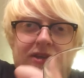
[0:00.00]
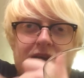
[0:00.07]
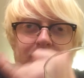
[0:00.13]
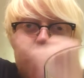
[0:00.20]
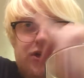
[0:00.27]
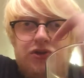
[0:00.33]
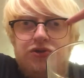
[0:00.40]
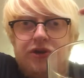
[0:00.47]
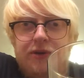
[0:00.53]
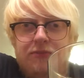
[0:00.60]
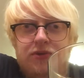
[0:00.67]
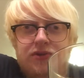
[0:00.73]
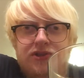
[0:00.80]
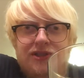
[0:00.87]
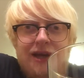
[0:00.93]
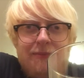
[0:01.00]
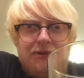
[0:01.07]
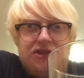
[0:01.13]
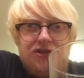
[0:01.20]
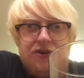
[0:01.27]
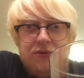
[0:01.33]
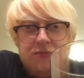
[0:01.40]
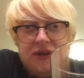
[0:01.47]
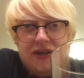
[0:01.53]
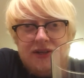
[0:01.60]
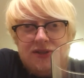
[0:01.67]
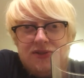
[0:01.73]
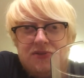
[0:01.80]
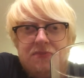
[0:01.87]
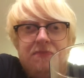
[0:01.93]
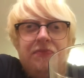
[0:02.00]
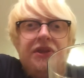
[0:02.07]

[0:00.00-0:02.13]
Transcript: I want to try more Zapato beers,